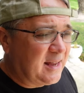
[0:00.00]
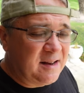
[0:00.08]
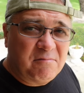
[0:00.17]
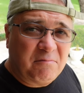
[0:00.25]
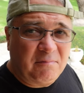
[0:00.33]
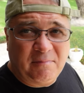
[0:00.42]

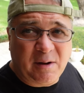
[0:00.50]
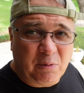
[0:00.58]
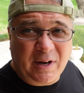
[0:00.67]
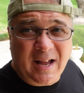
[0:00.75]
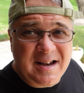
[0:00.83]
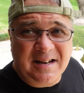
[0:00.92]
And
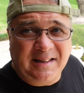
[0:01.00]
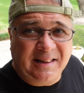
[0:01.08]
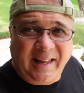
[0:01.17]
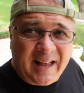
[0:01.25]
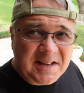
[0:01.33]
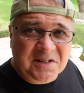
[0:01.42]
we've gotten
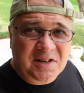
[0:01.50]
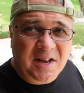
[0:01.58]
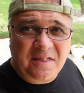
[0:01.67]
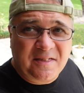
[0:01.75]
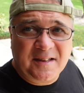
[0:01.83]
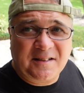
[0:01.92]
less,
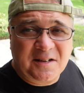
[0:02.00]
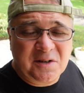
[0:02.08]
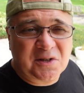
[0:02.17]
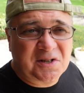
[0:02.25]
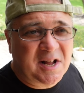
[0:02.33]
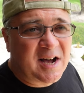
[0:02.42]
I think, than
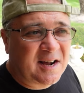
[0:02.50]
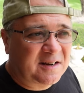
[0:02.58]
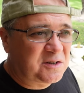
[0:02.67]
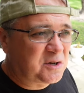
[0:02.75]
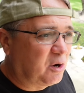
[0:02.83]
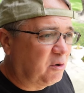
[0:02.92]
stock.
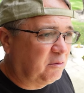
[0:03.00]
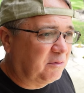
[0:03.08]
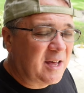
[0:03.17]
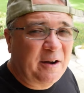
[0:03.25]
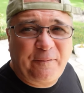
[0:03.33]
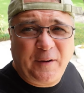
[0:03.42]
So
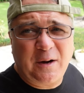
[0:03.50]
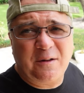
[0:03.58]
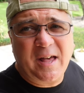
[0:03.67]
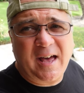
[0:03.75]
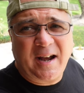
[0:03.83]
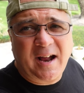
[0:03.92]
gotta figure
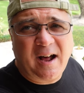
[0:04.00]
that